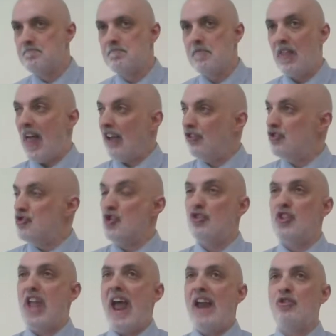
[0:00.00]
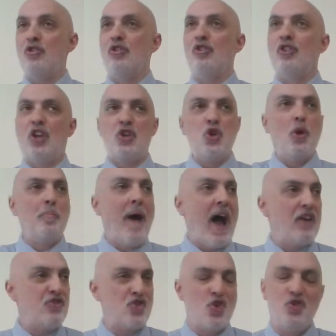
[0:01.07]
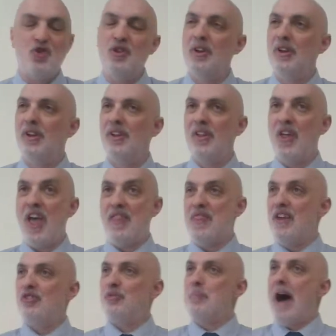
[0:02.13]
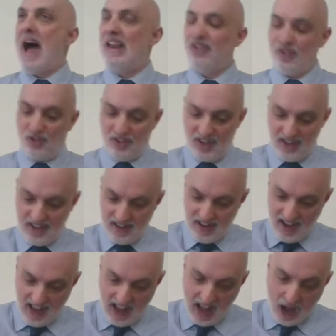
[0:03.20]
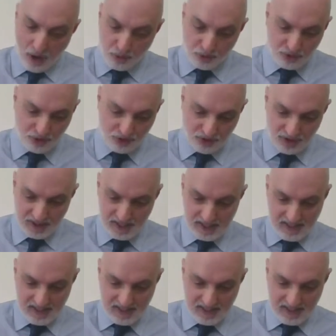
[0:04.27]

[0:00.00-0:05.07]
That's just the entrance. Can you imagine in this man's house?